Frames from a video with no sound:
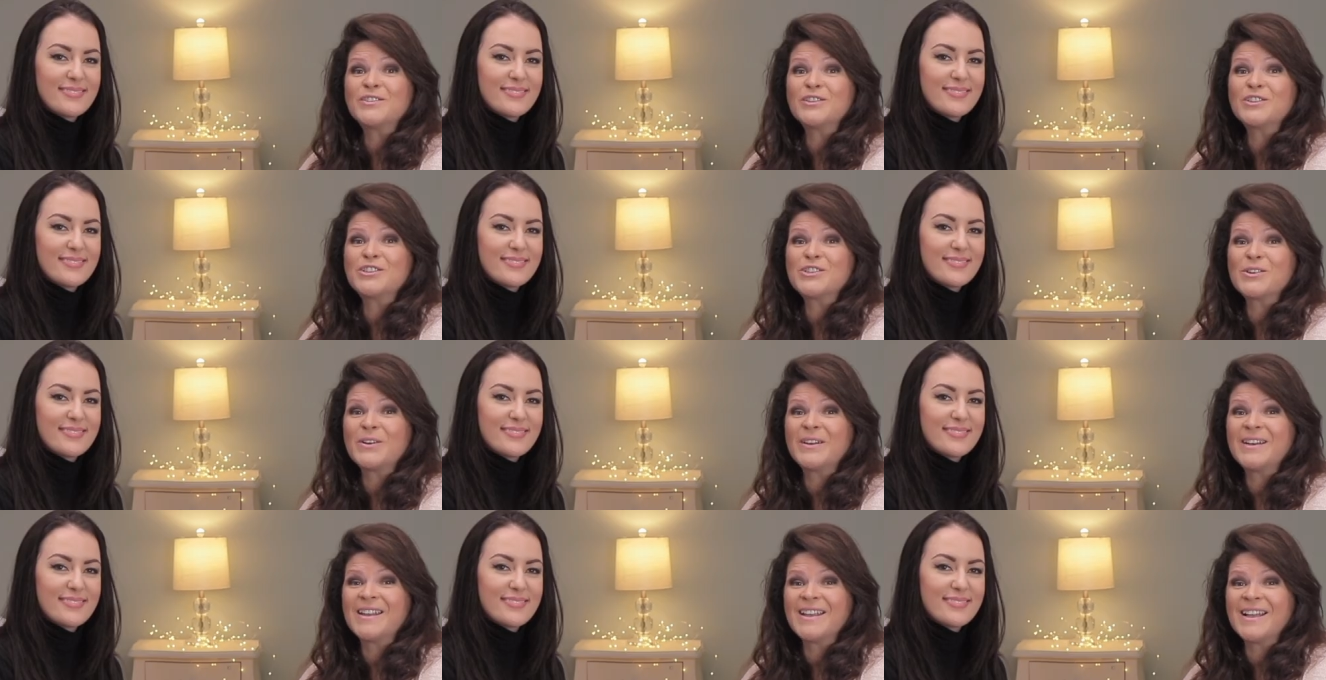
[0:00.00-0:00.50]
Speaker 1: for
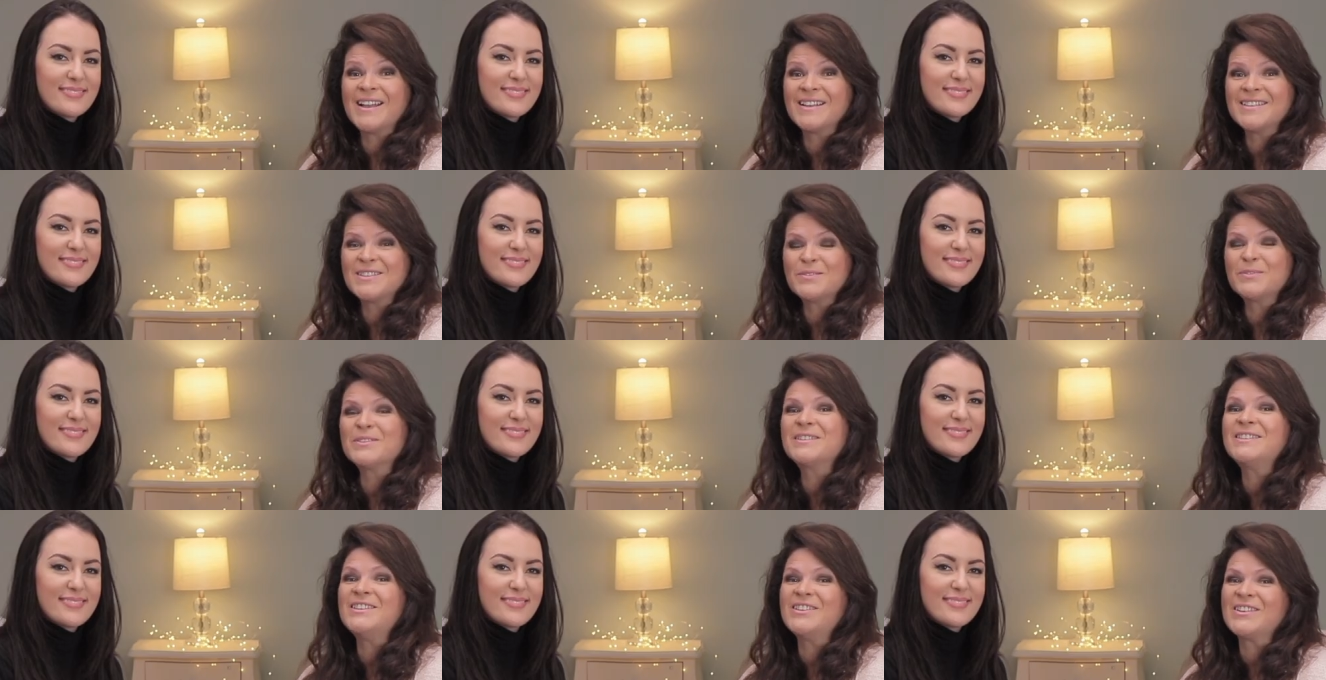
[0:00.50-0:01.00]
joining
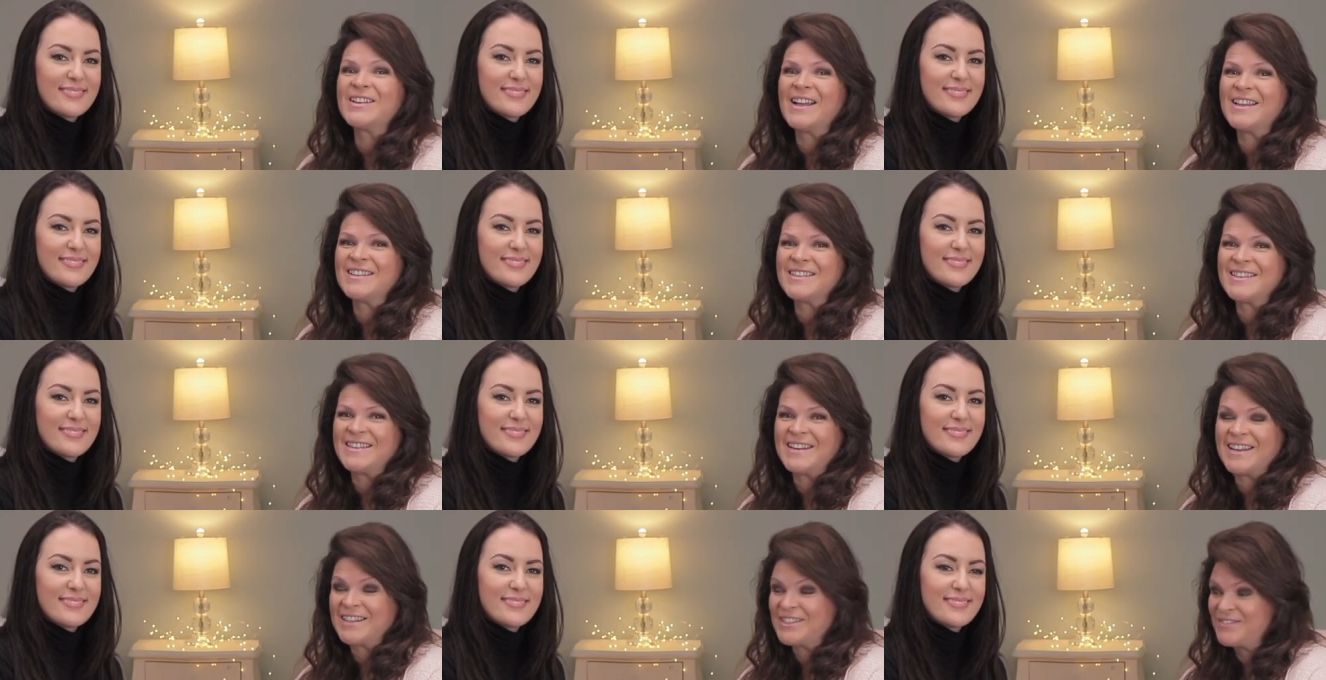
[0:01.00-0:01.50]
us. We'll see you
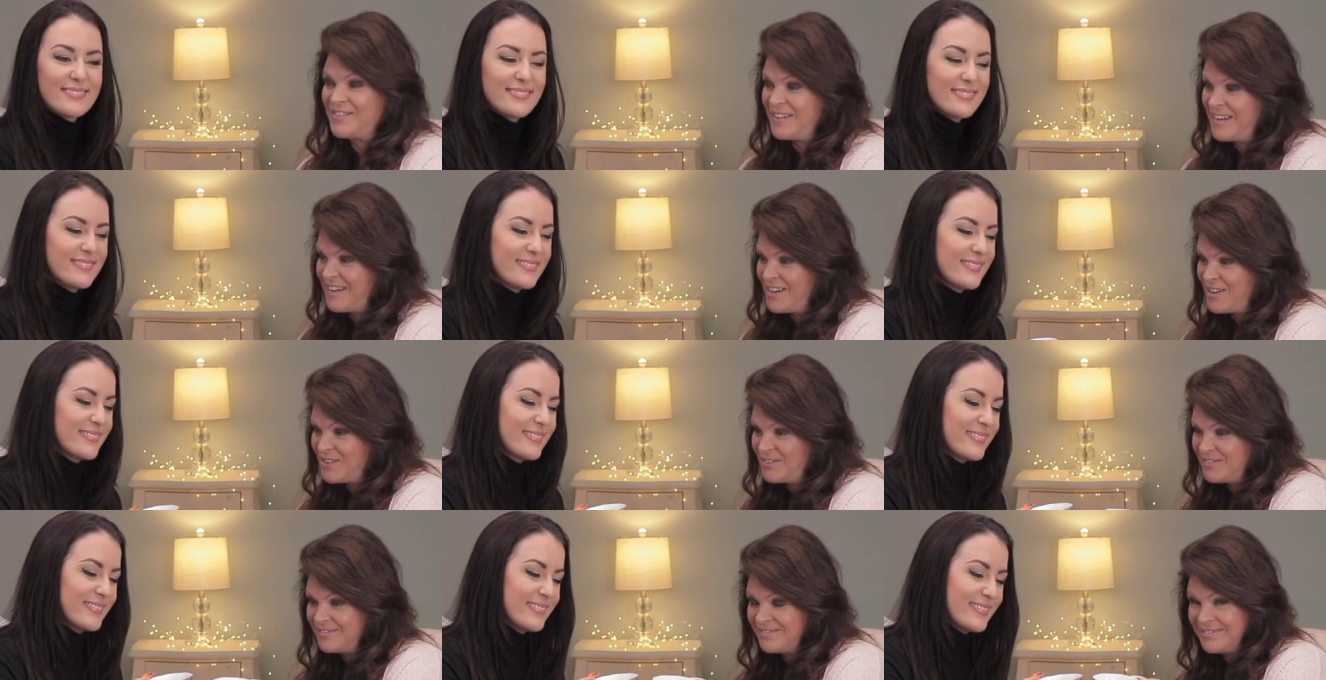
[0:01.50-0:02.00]
guys in the next
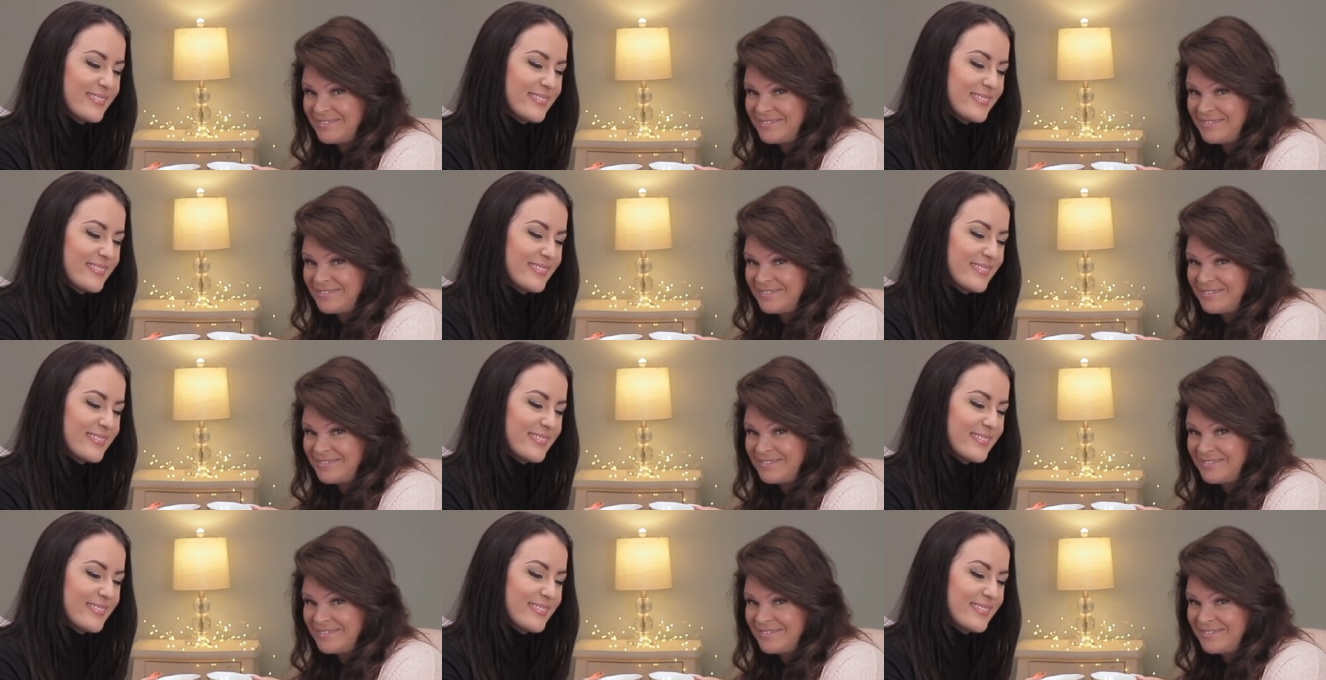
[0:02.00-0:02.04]
video.